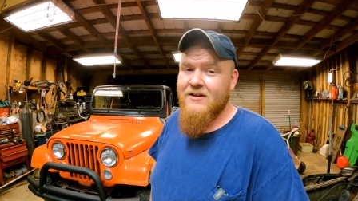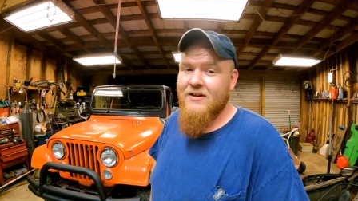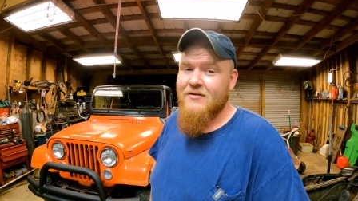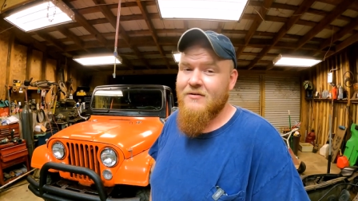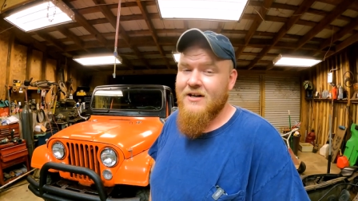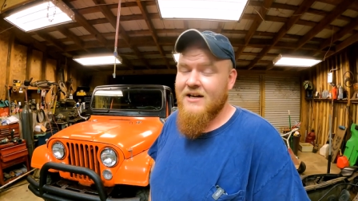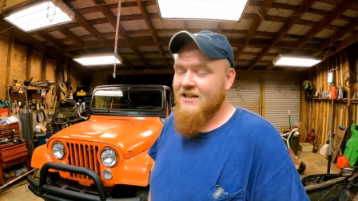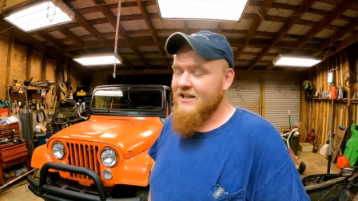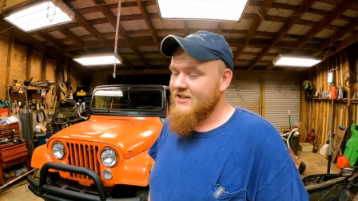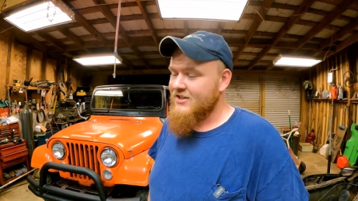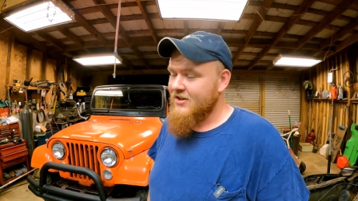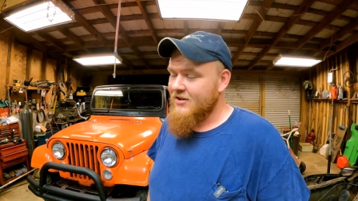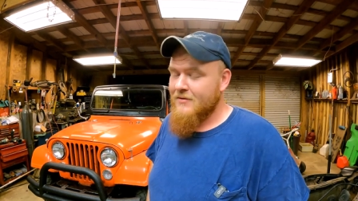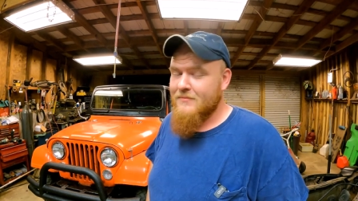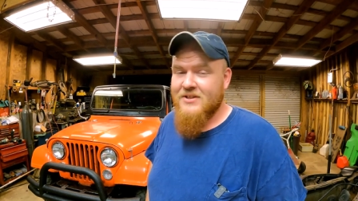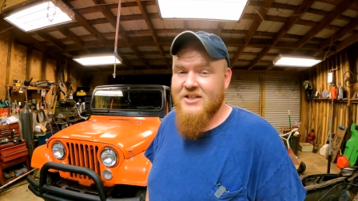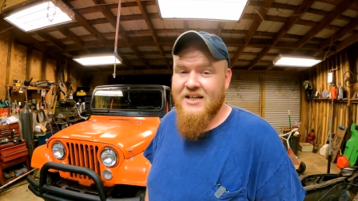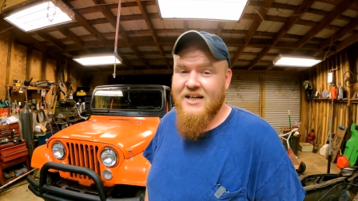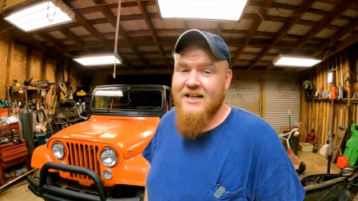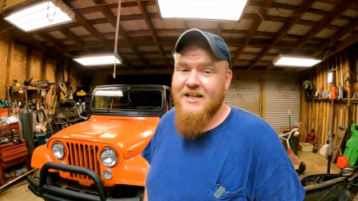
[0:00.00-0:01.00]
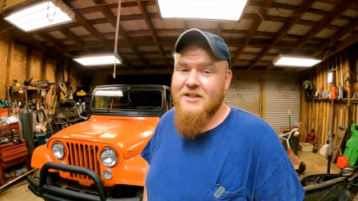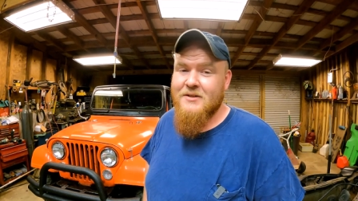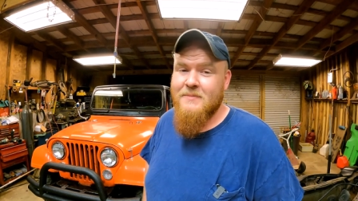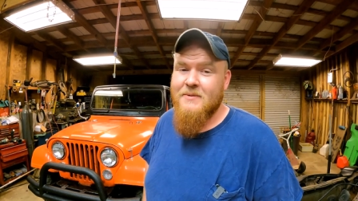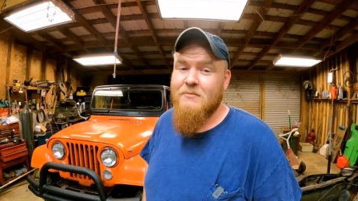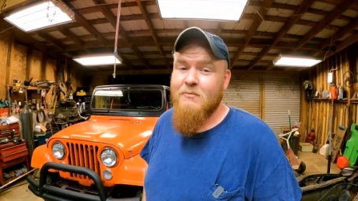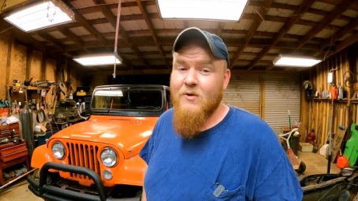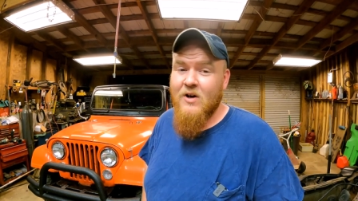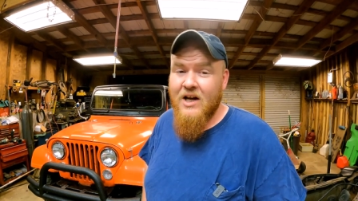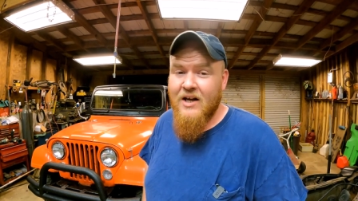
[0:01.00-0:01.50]
Okay, that's all I'm saying. It's
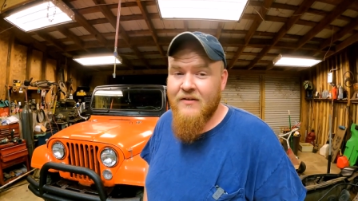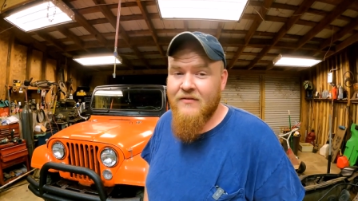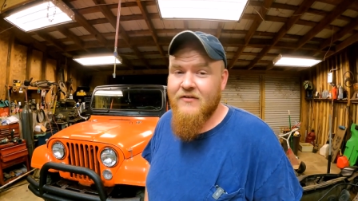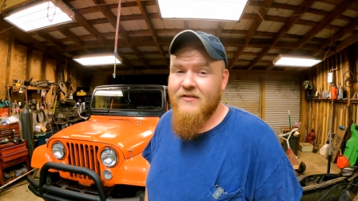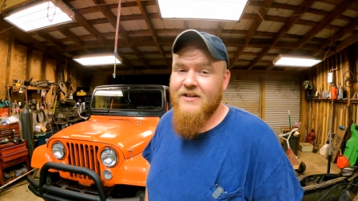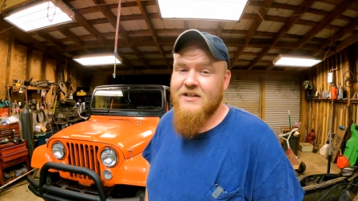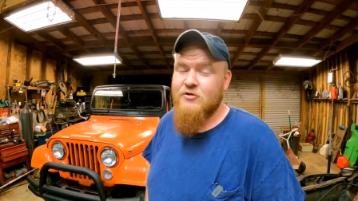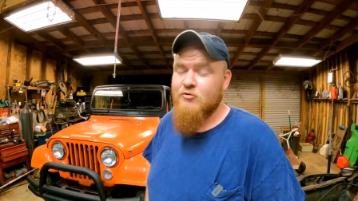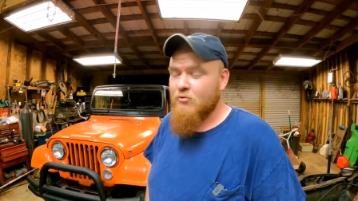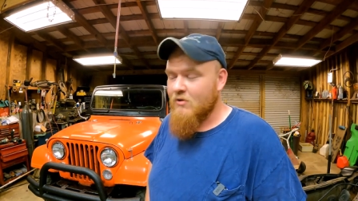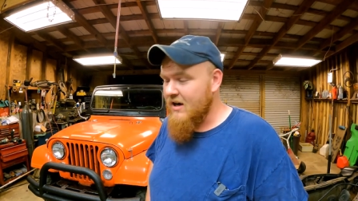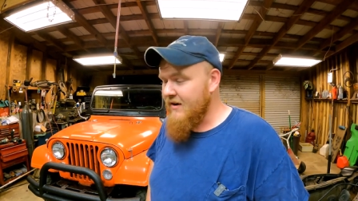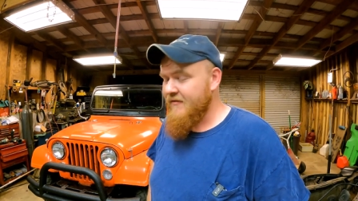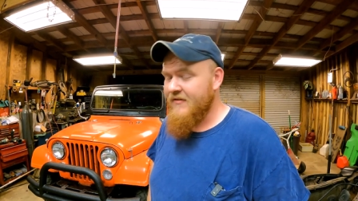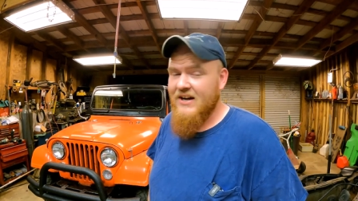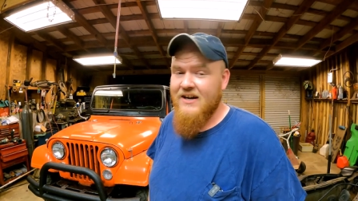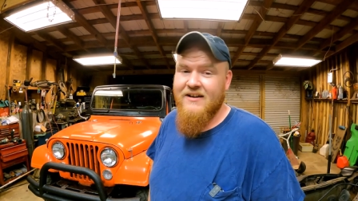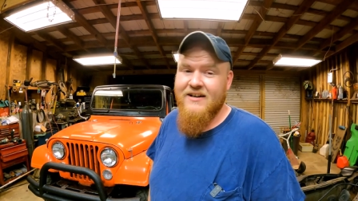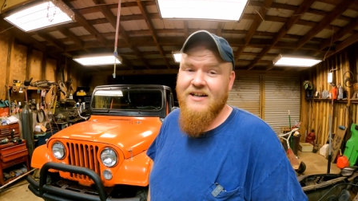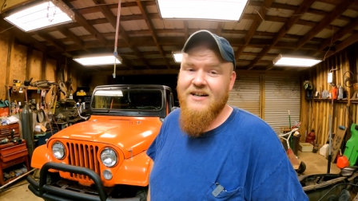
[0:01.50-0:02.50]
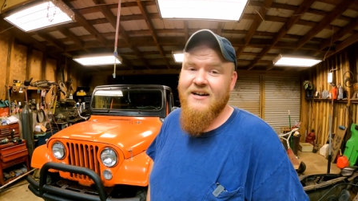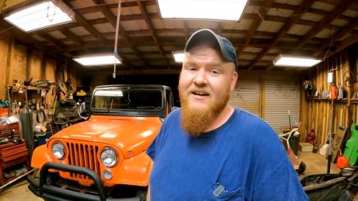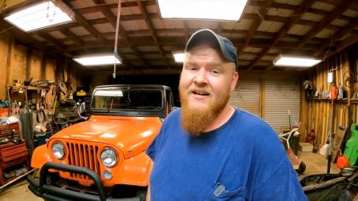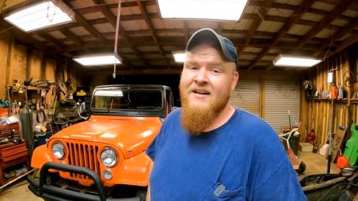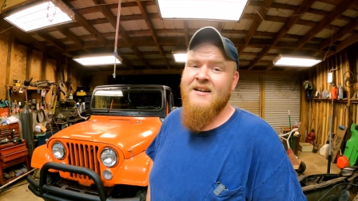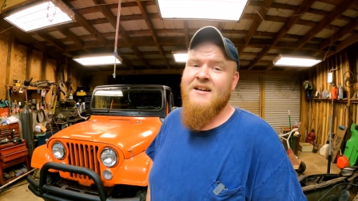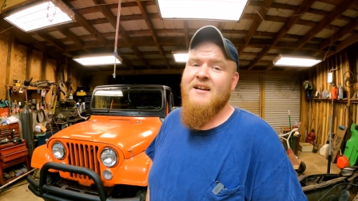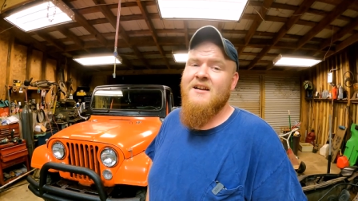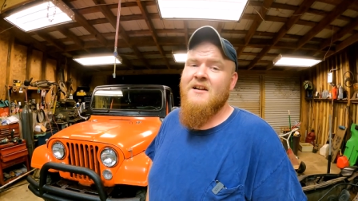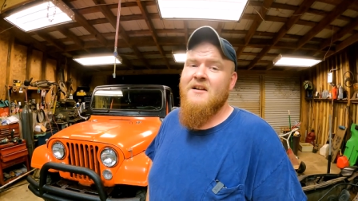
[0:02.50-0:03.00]
been rough. It's rough out here
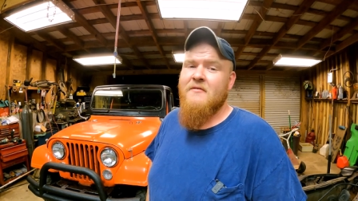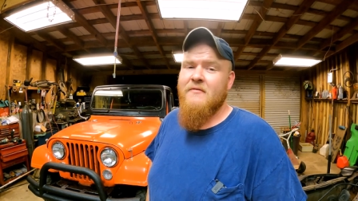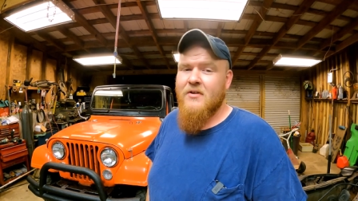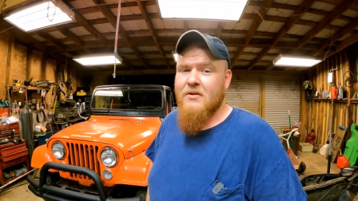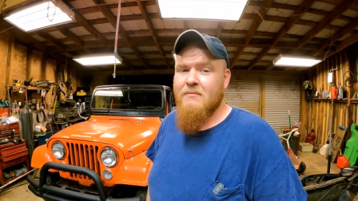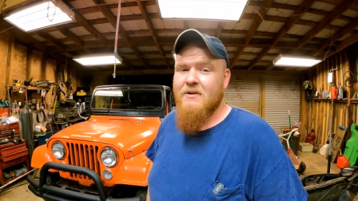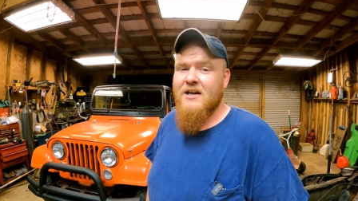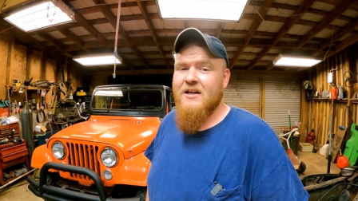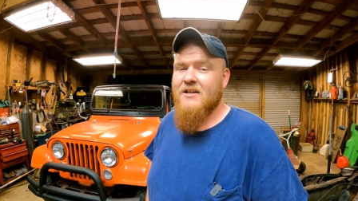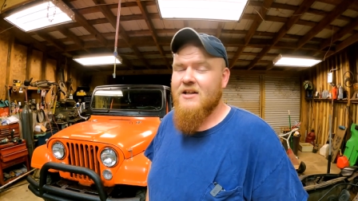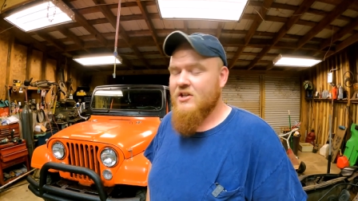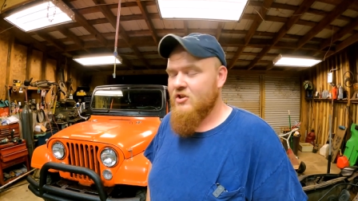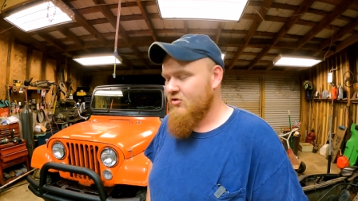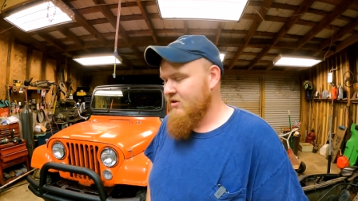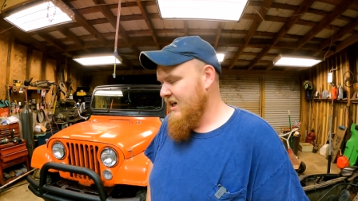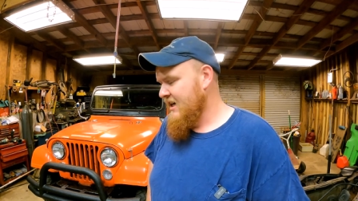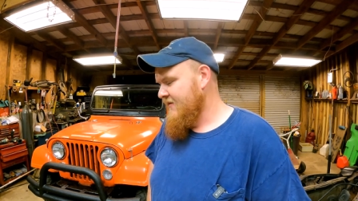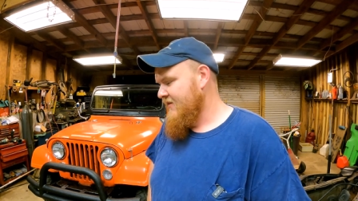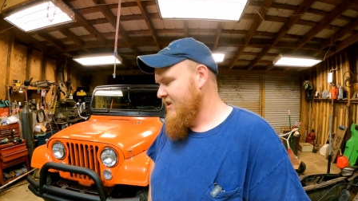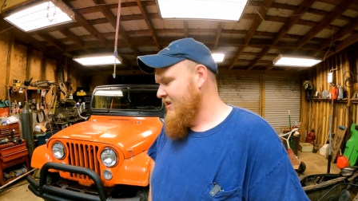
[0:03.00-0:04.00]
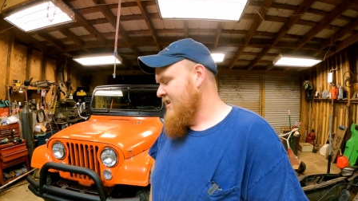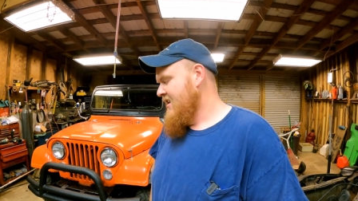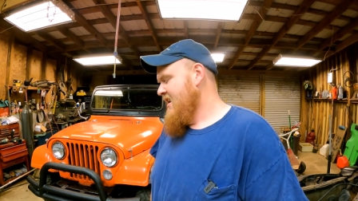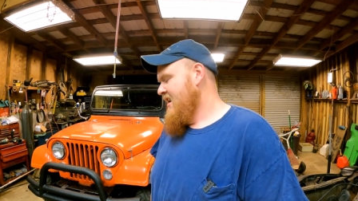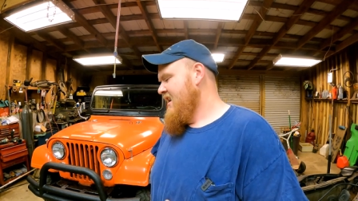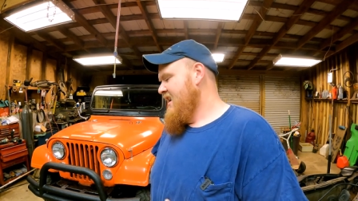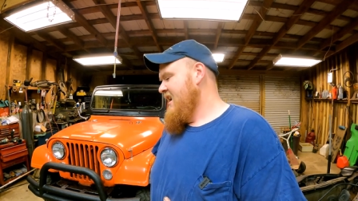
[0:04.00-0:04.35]
for the Red Clay Traveler.